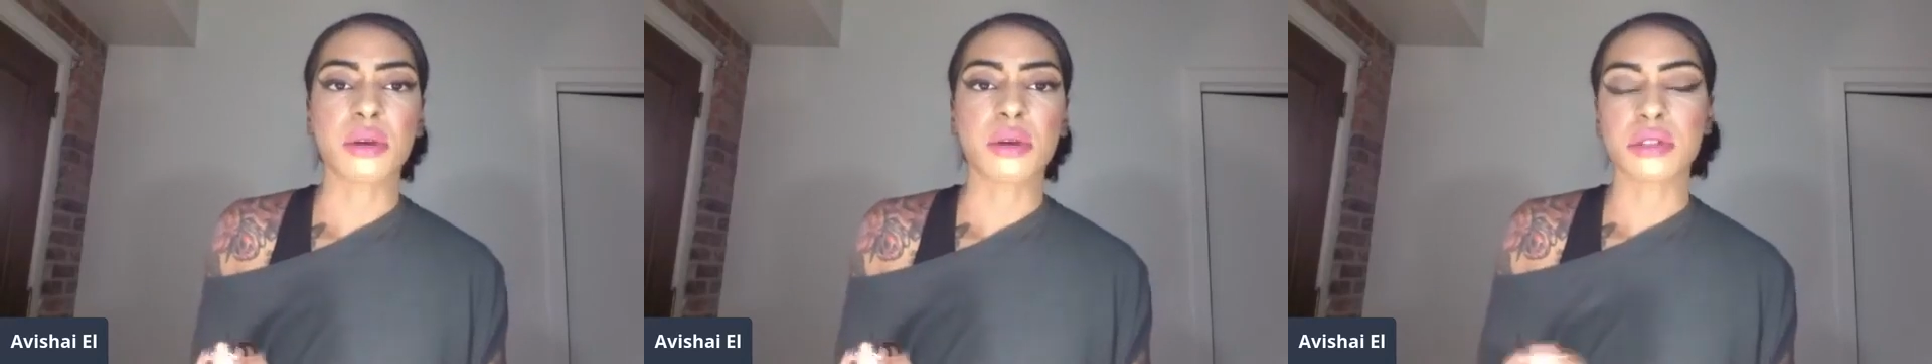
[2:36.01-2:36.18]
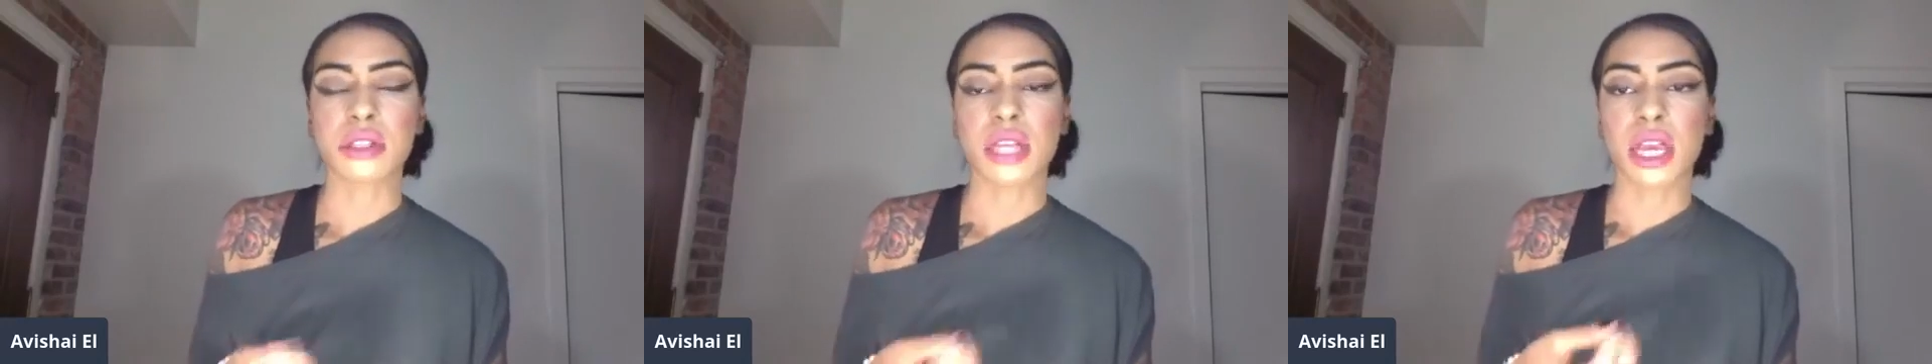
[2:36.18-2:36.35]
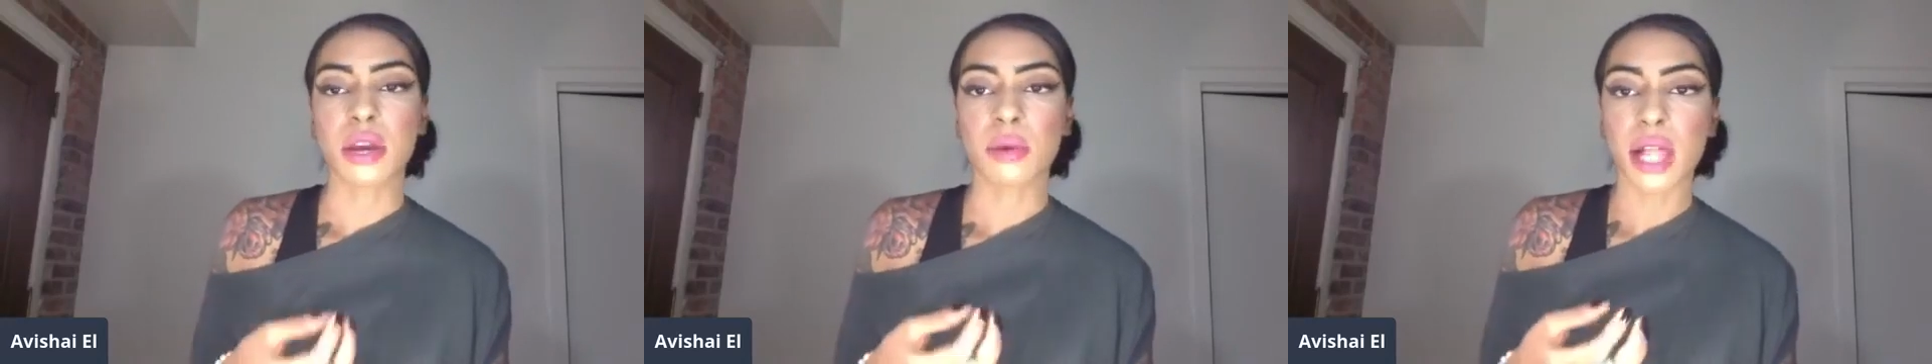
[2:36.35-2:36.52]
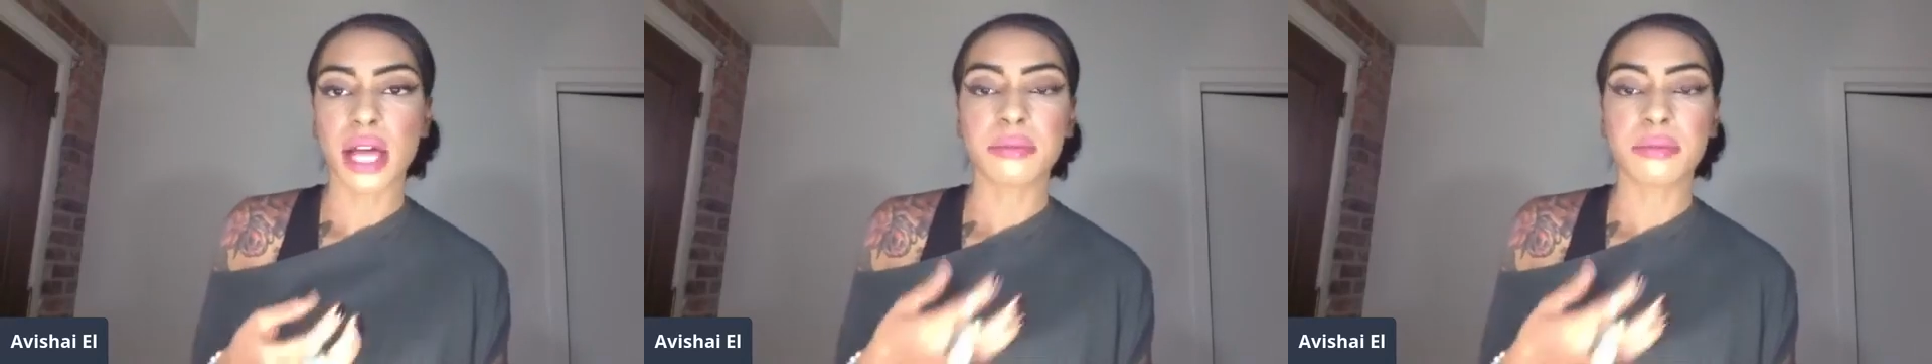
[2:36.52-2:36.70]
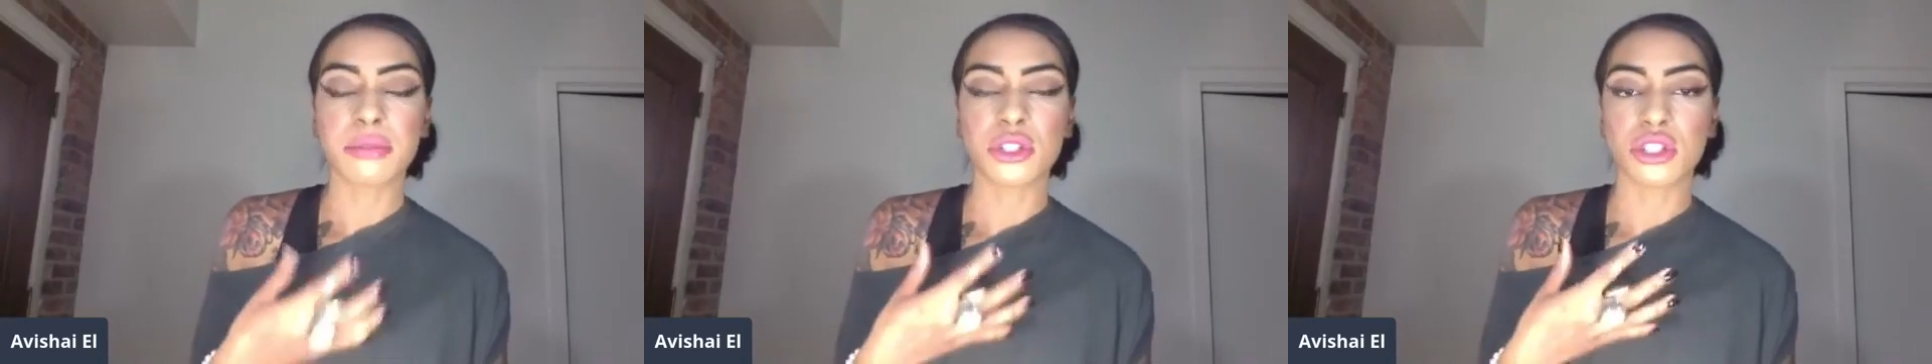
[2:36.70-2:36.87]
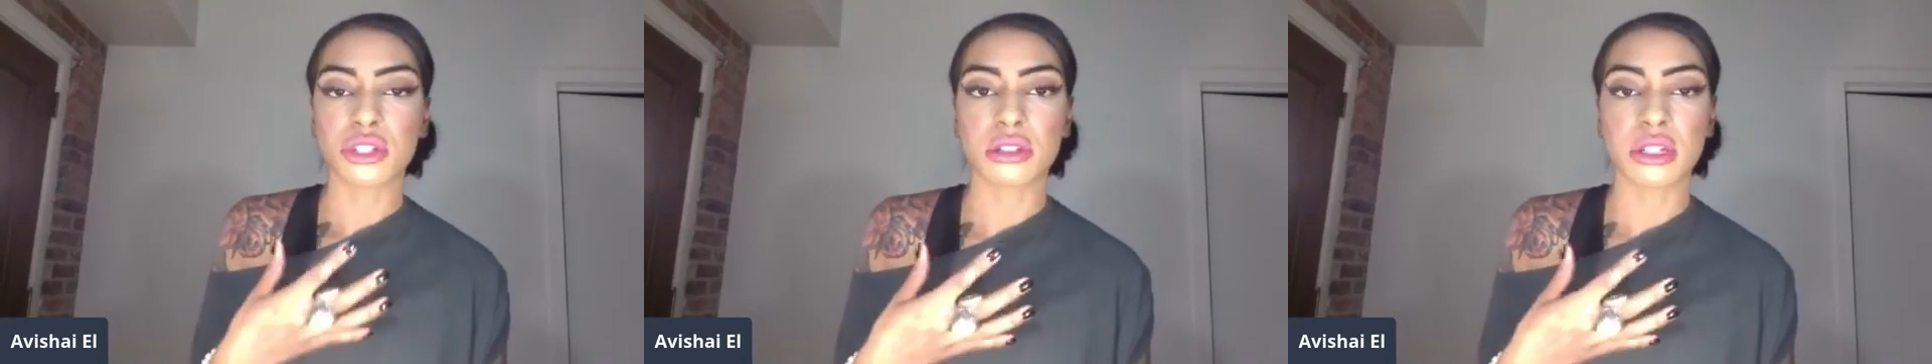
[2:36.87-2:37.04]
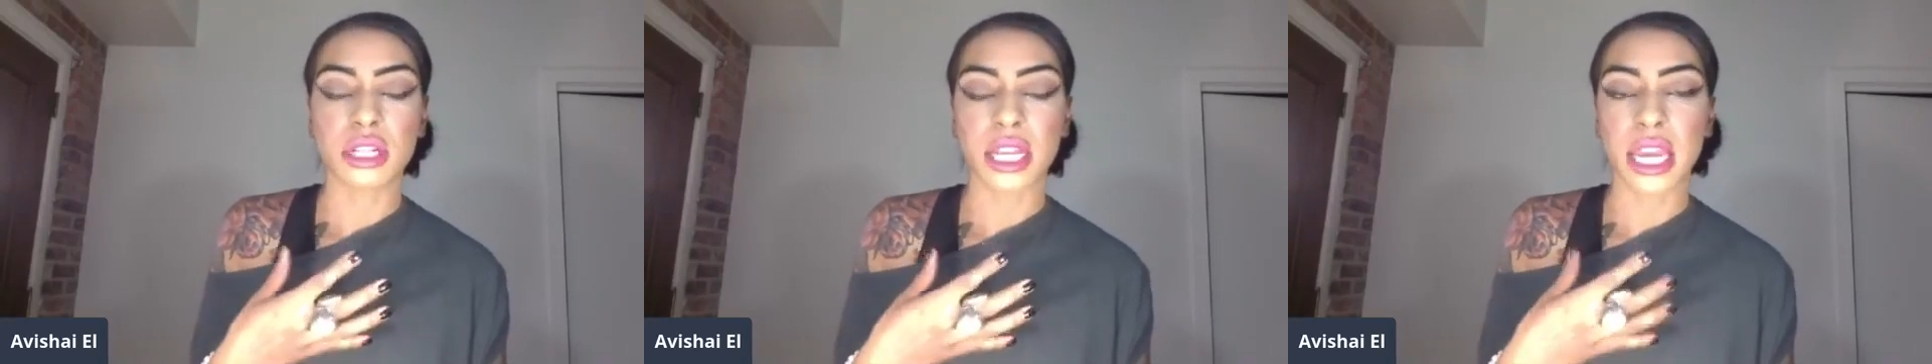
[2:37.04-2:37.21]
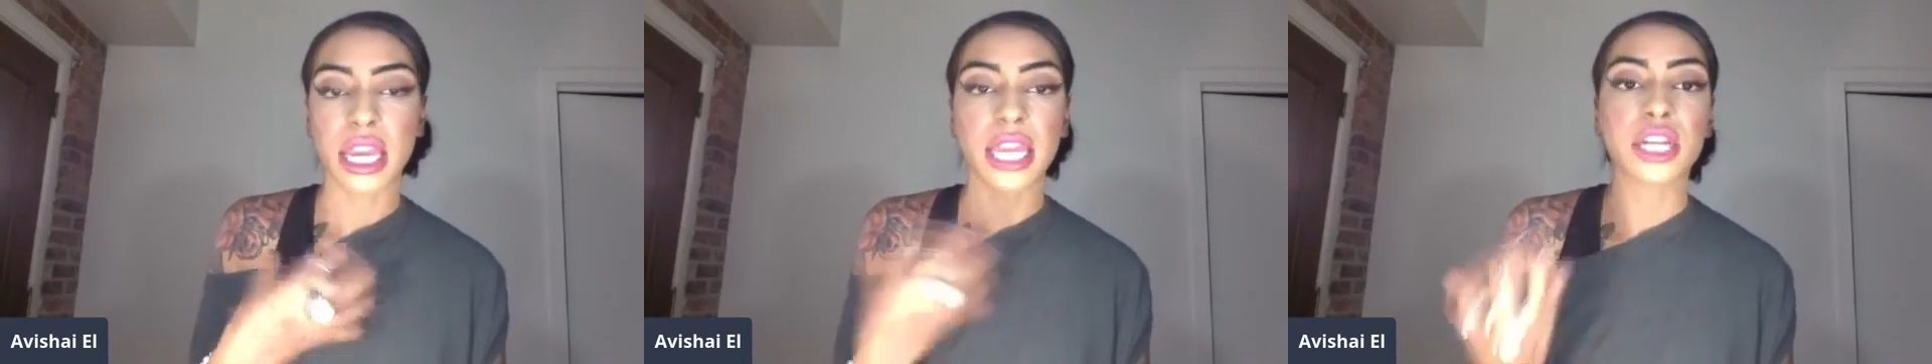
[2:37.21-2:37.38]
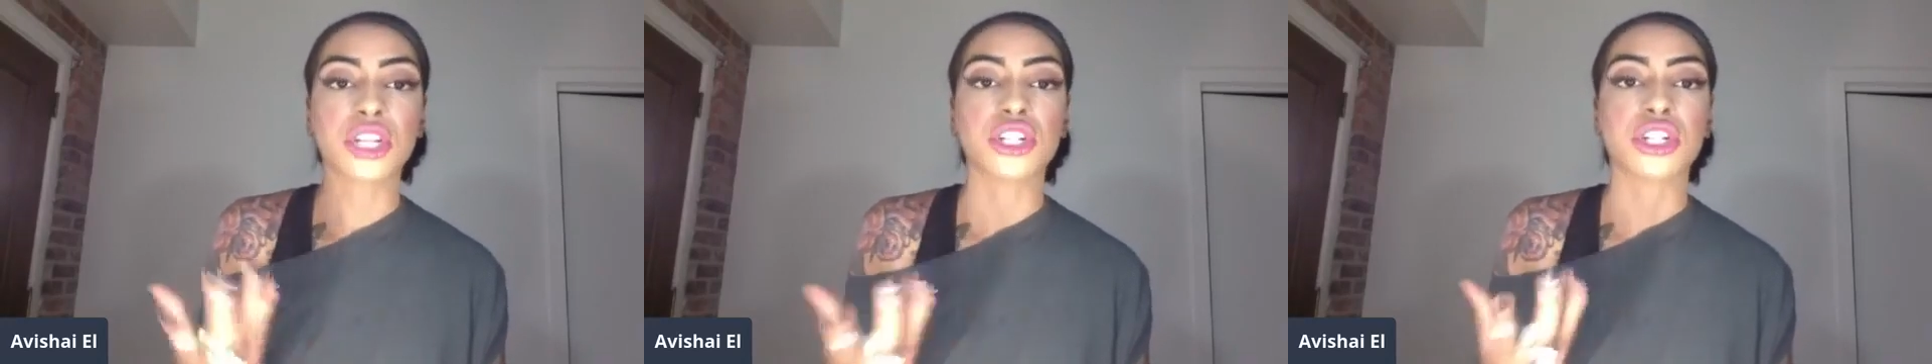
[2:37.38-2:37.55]
was like well i'm just an
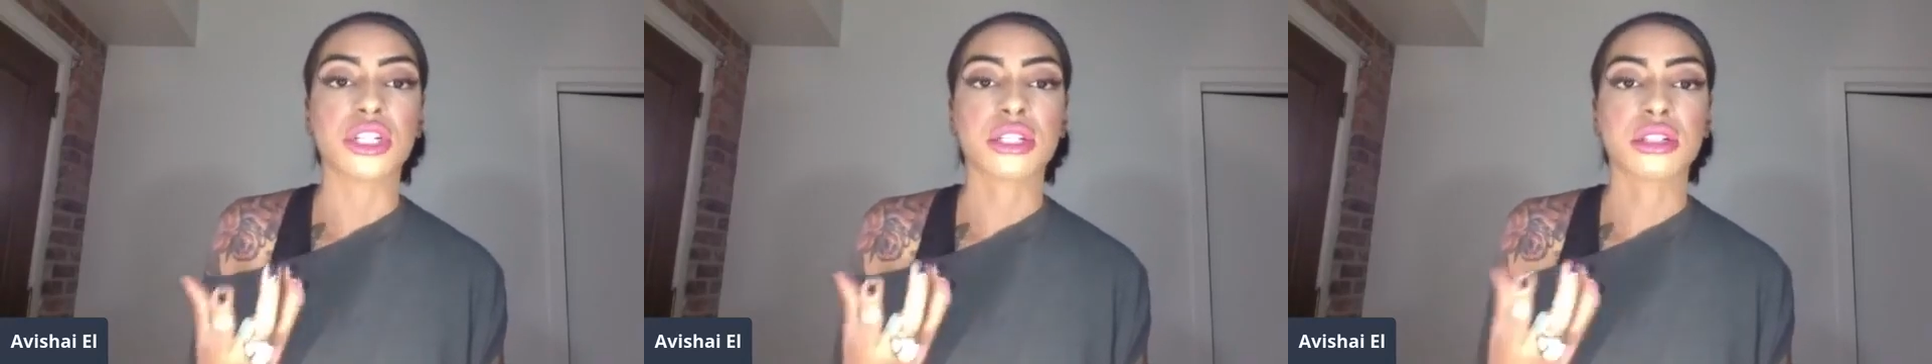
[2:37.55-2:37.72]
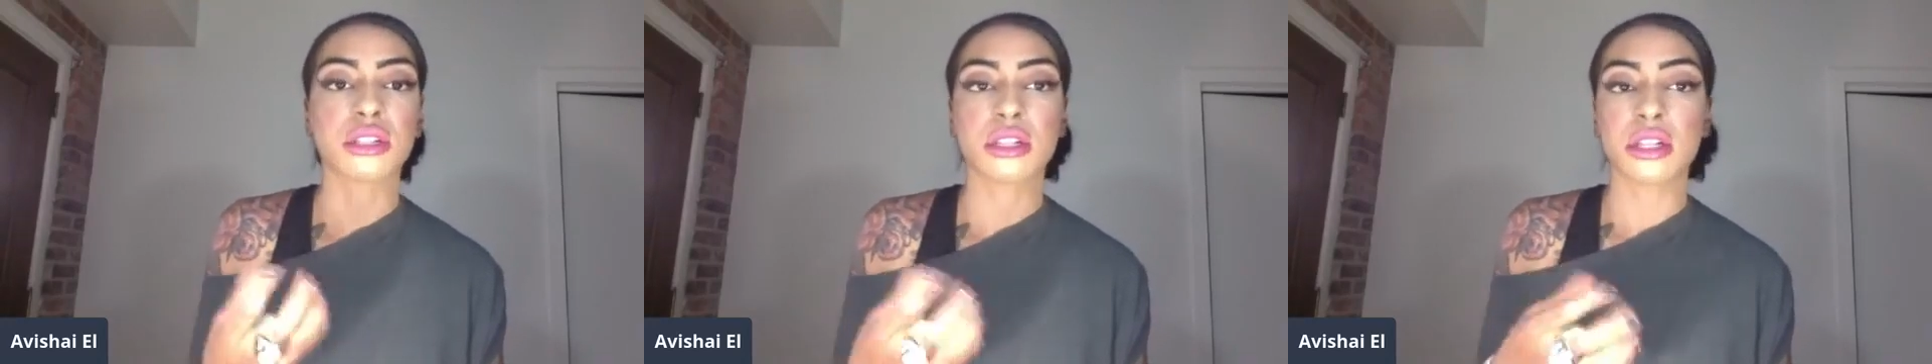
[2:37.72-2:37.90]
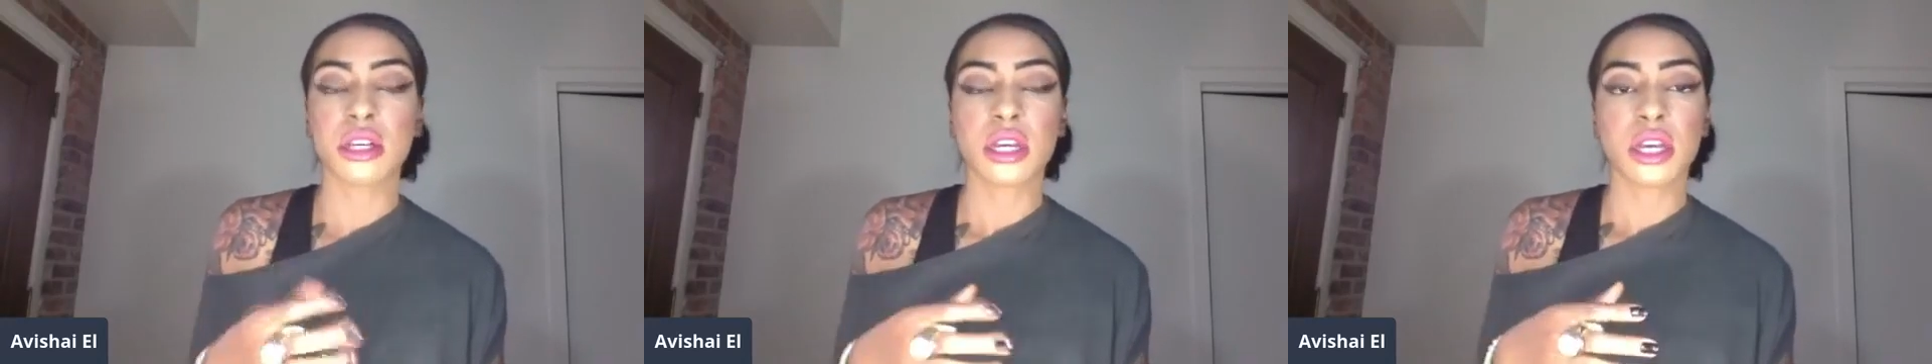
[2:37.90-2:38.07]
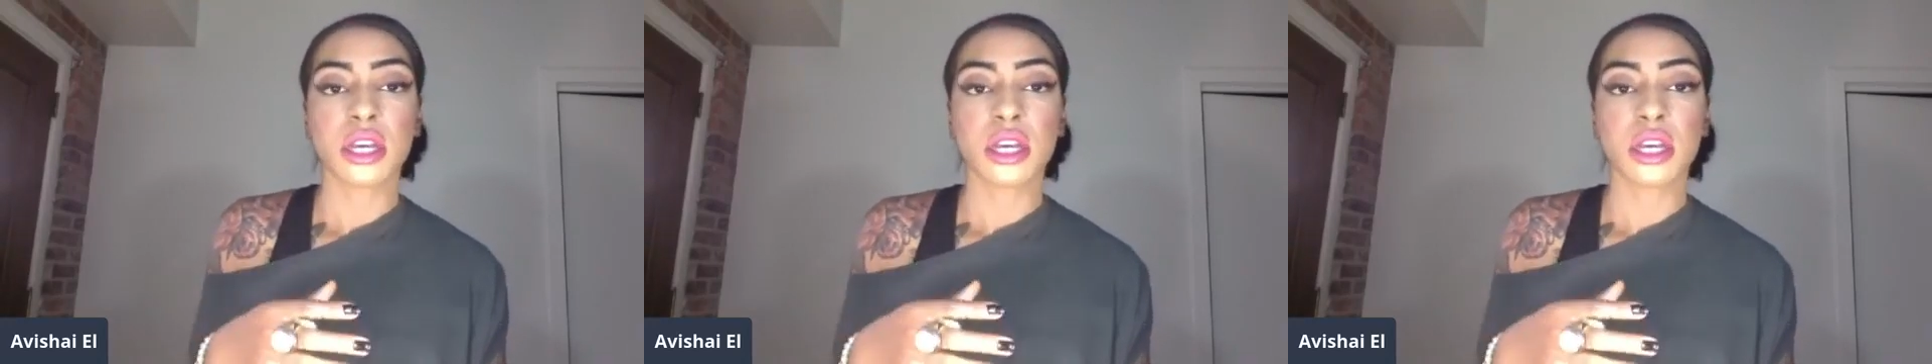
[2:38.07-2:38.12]
anxious